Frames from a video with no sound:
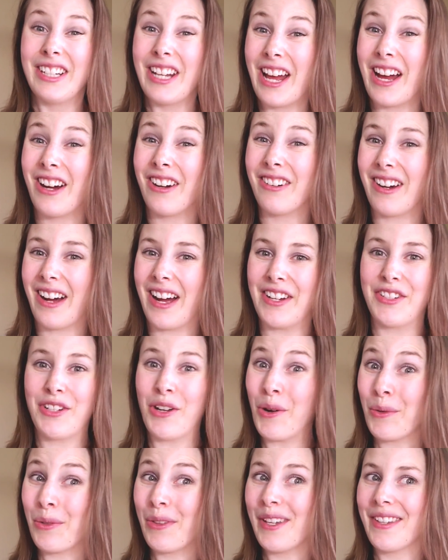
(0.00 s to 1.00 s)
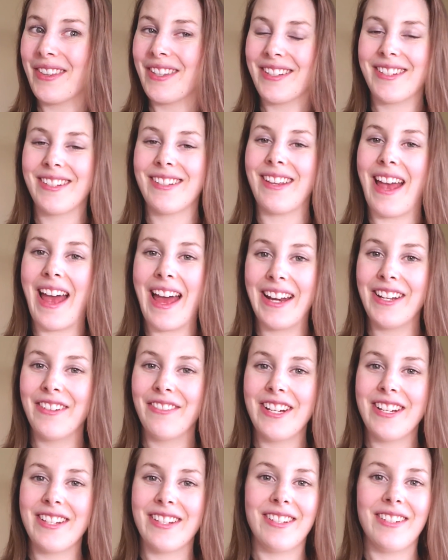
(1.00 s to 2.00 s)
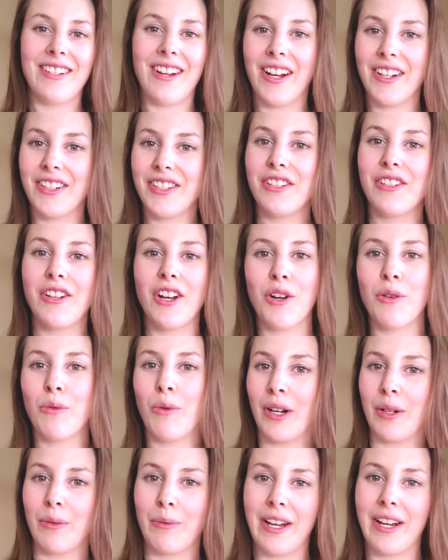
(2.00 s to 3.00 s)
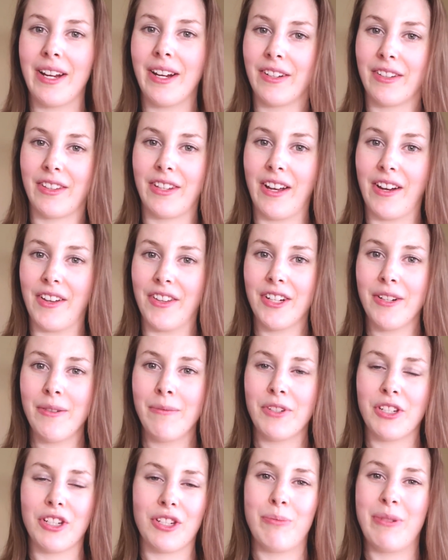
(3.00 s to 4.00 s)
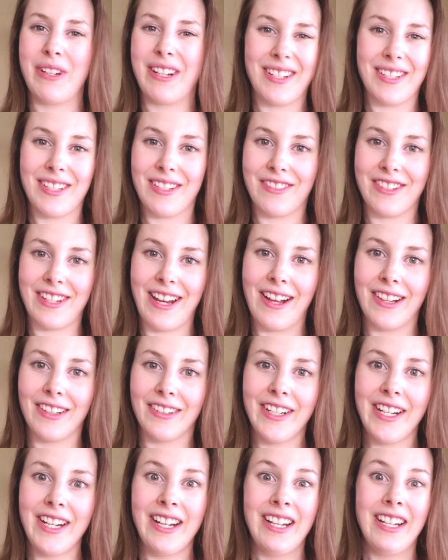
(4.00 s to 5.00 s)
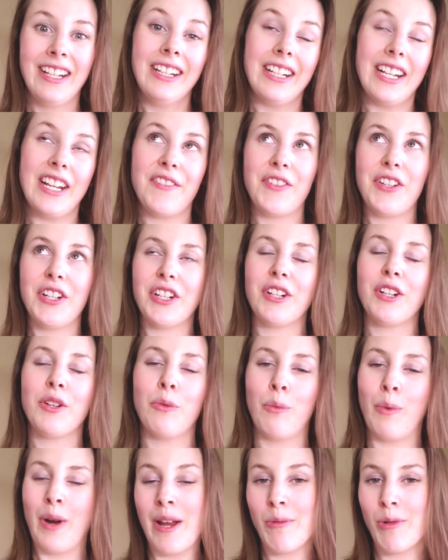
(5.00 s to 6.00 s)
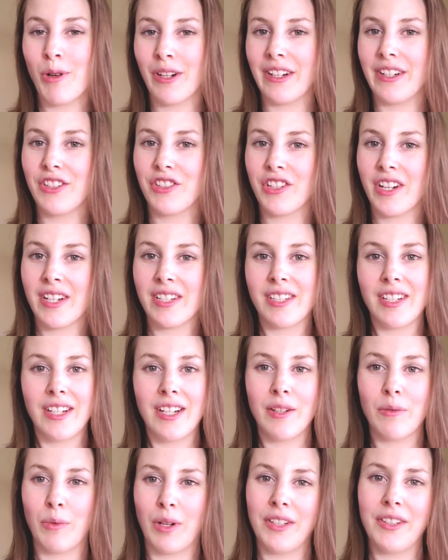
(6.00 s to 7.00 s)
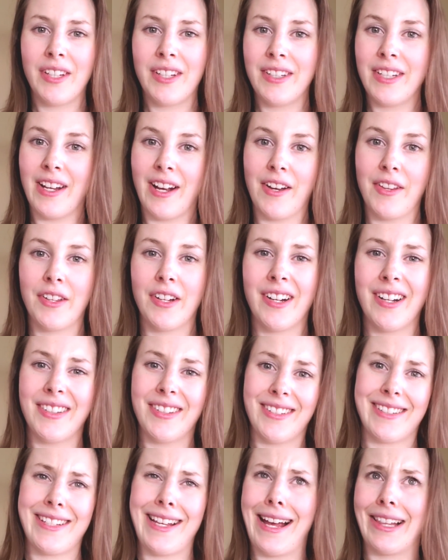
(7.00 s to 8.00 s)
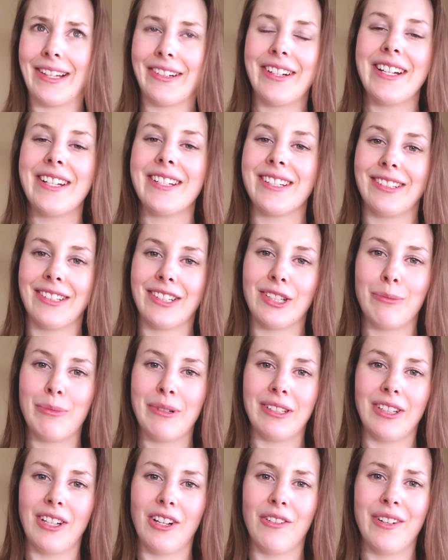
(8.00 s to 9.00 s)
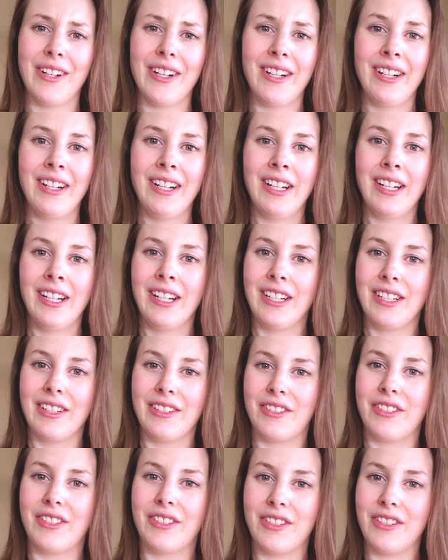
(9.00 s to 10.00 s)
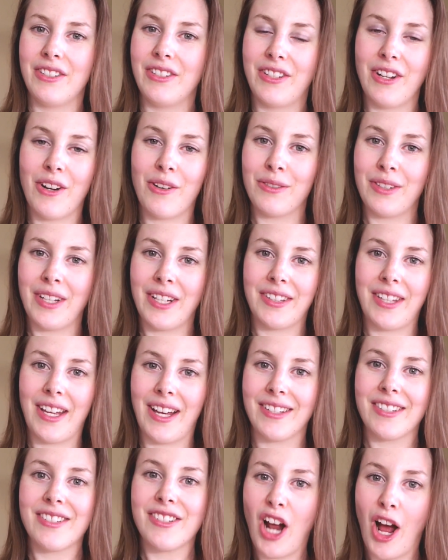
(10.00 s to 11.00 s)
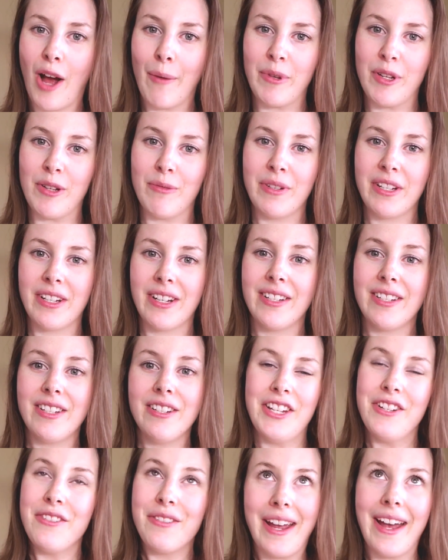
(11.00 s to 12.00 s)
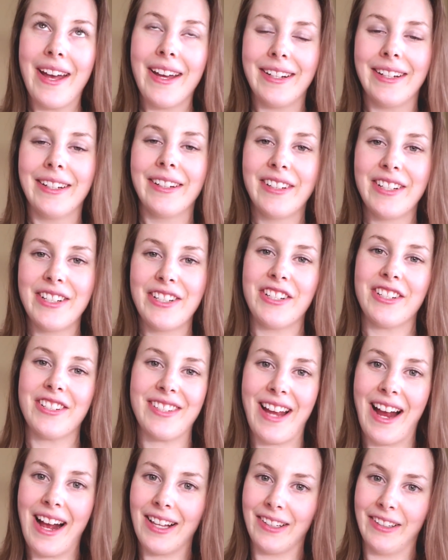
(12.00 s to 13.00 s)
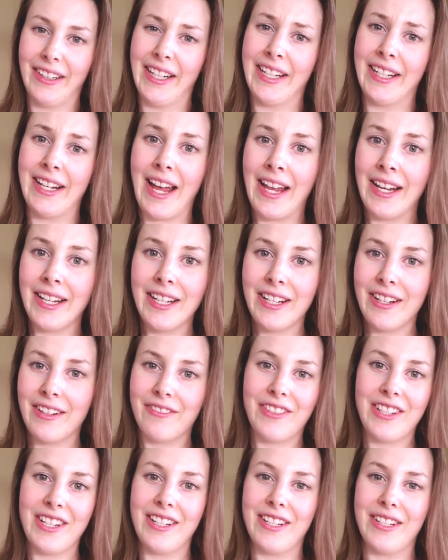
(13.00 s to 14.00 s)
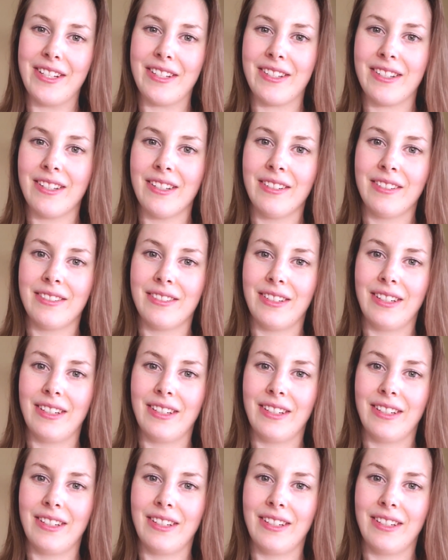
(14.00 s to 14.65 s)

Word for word: Now, I don't think this is any reason not to go one way or the other just because of salary. If you're way more interested in one than the other and the salary is a little bit lower, don't let that stop you, because you can increase your salary in any of these